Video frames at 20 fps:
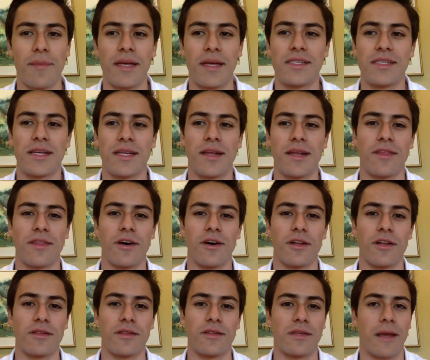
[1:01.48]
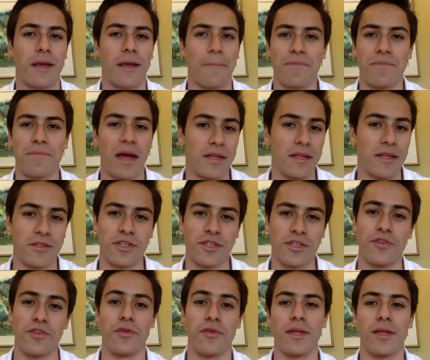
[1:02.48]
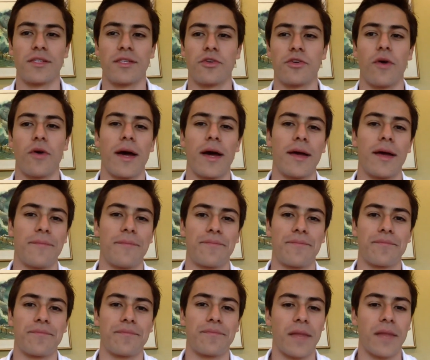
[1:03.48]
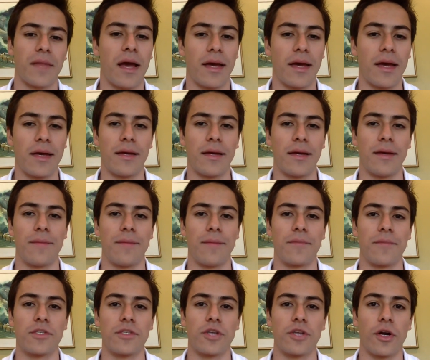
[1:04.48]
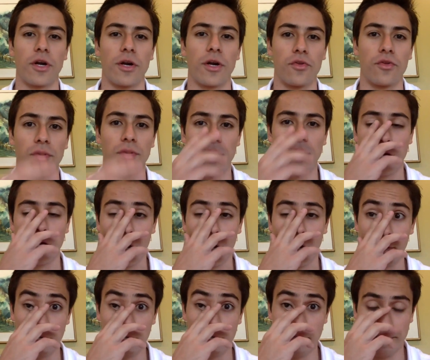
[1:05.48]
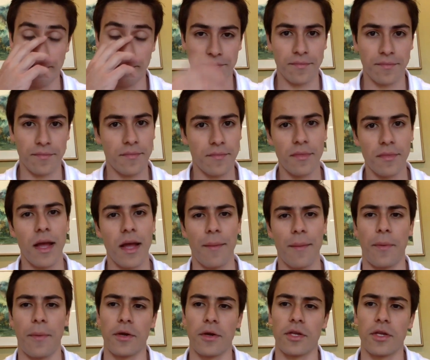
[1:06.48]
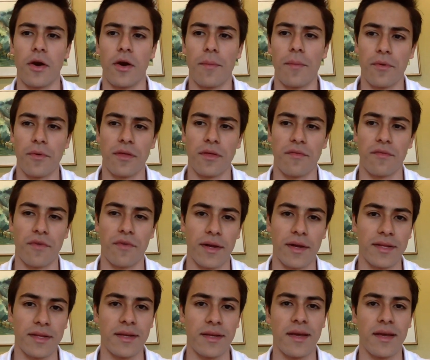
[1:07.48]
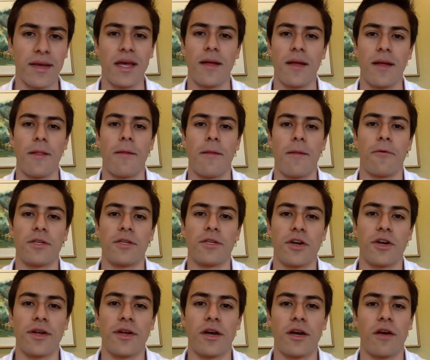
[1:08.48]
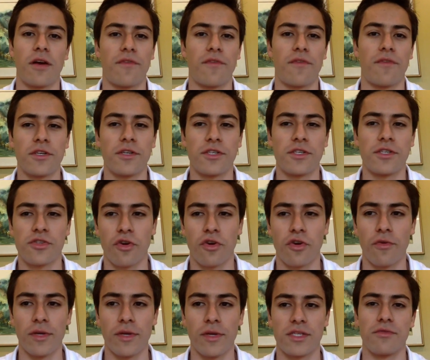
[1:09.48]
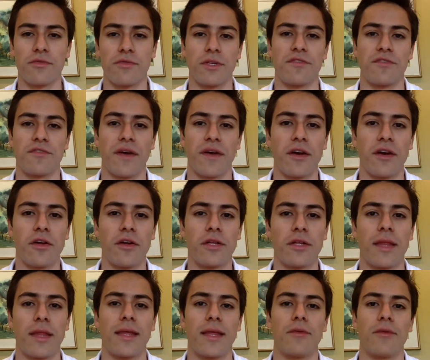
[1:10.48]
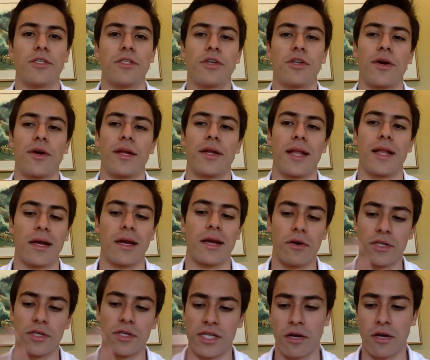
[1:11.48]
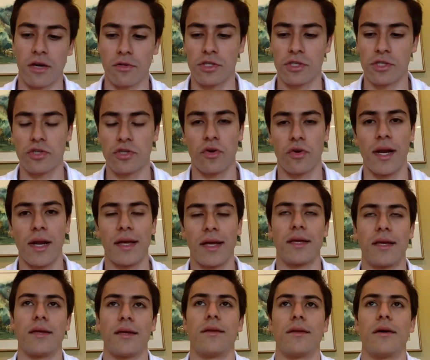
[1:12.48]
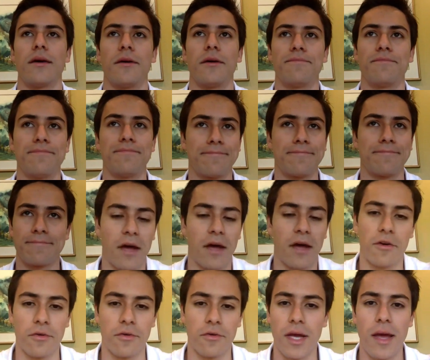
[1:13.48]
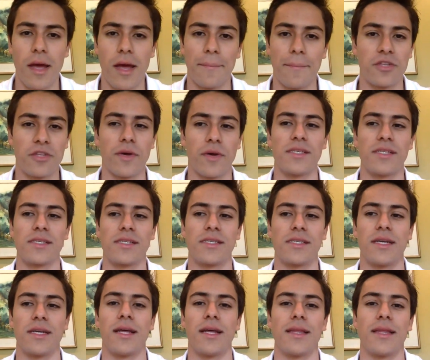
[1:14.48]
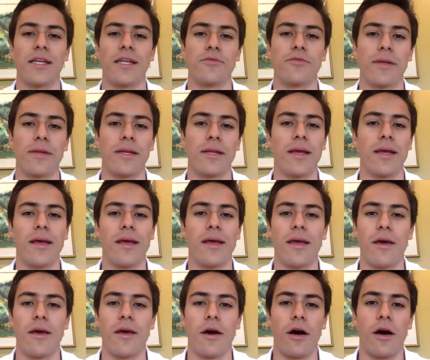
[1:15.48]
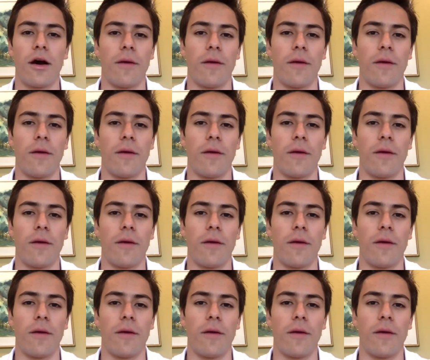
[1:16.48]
I basically thought I need to start doing this. So I started doing e-commerce. I partnered up with a friend. We started our first store, which failed, and then we started like our second store, like in I don't know, mid 2016, and that's when